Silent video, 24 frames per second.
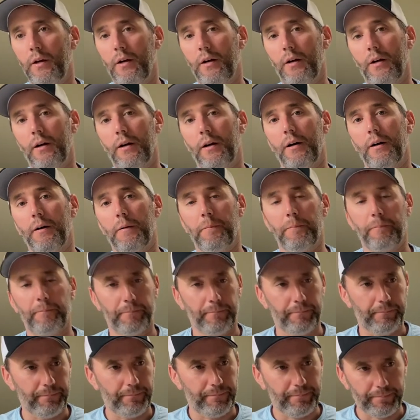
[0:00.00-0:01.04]

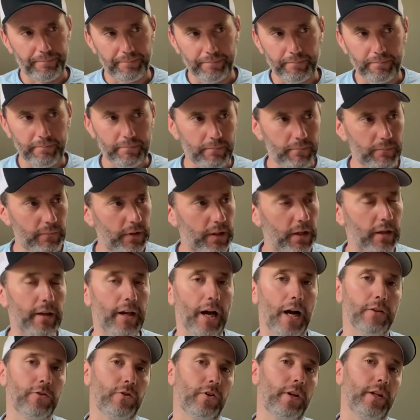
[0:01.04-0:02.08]

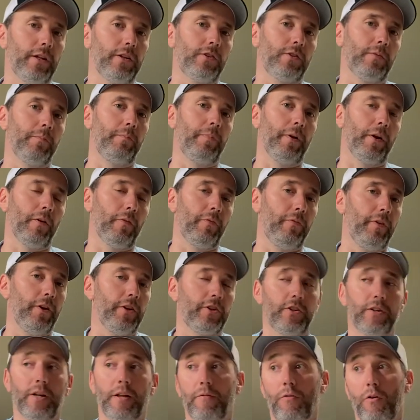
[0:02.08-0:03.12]
Guys are getting some bigger
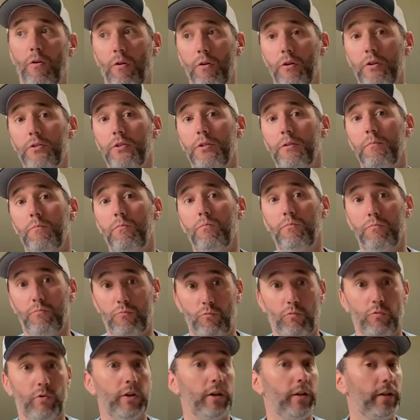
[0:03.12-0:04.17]
fish. And I've heard of some
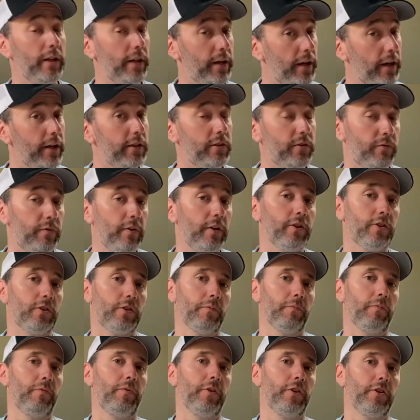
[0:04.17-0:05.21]
really nice fish,
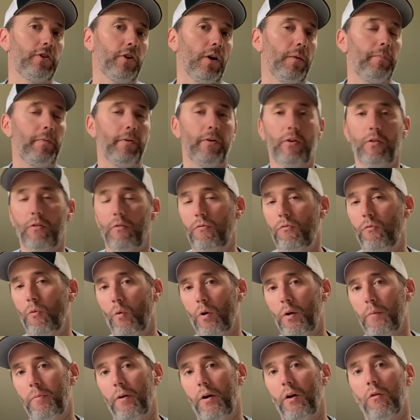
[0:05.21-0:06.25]
some fish up into the
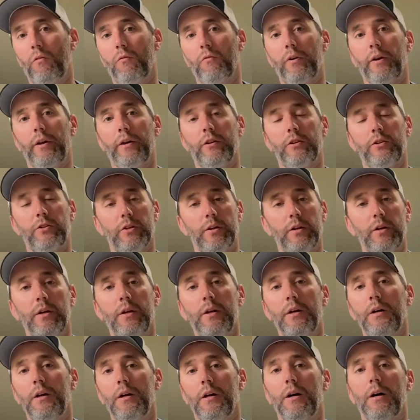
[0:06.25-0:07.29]
40-pound range.
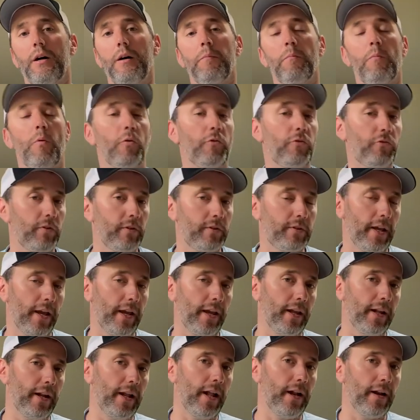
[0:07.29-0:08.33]
Mostly
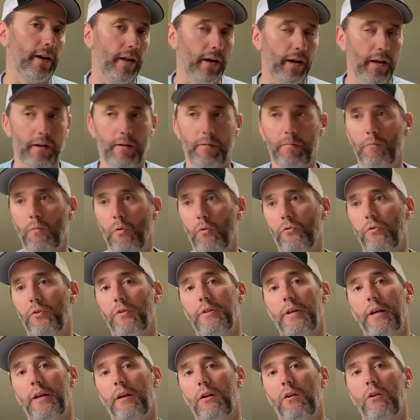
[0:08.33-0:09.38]
taken at night, mostly
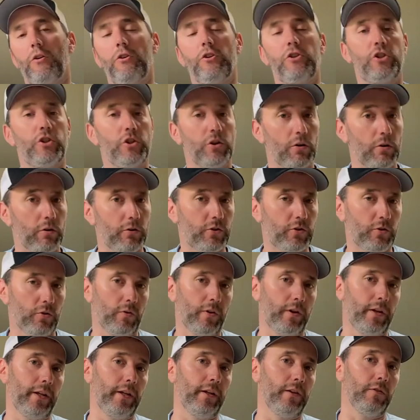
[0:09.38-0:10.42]
taken on chunks
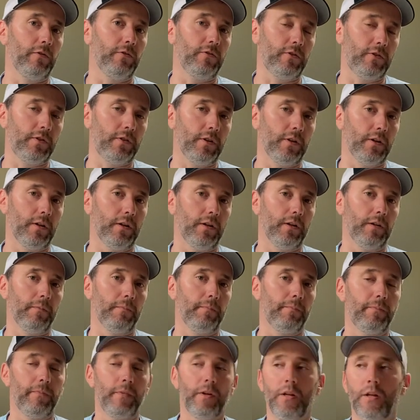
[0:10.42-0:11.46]
or eels,
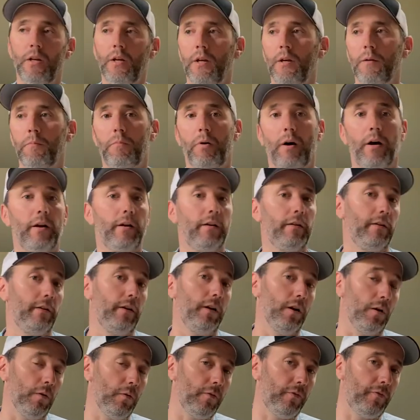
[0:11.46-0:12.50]
but you
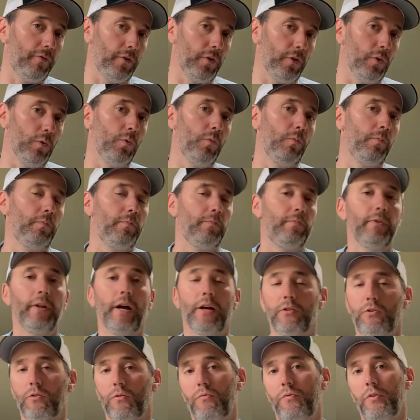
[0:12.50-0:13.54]
know, a few
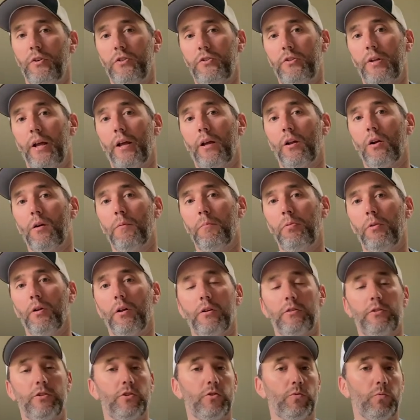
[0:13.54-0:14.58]
nicer fish taken on
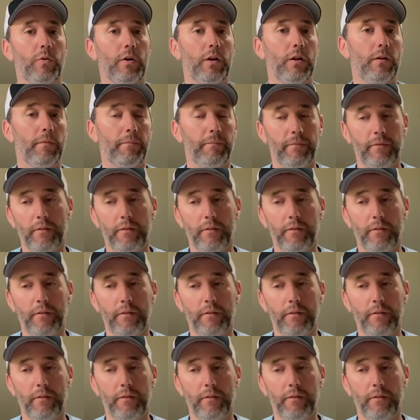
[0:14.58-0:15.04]
plugs as well.